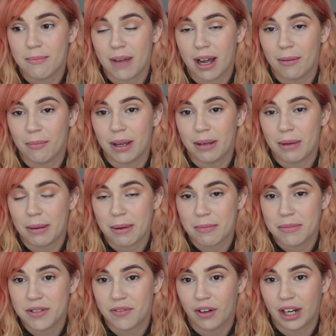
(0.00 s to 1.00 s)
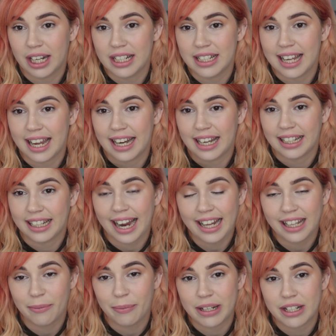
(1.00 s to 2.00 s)
mum and my mum's friend, and
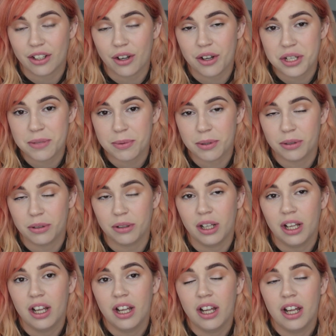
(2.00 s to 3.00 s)
Caleb went to the hospital.